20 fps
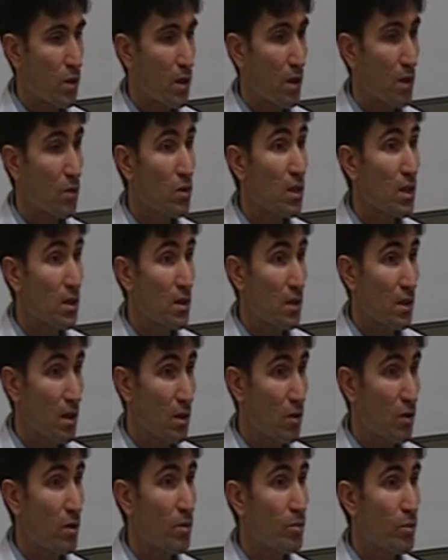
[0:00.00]
I look at the
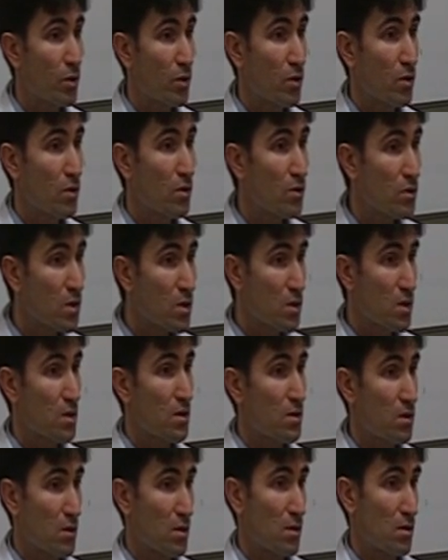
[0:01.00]
Yellow Emperor, this is
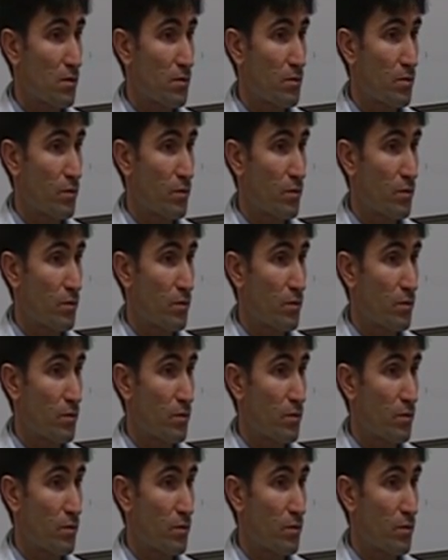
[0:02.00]
the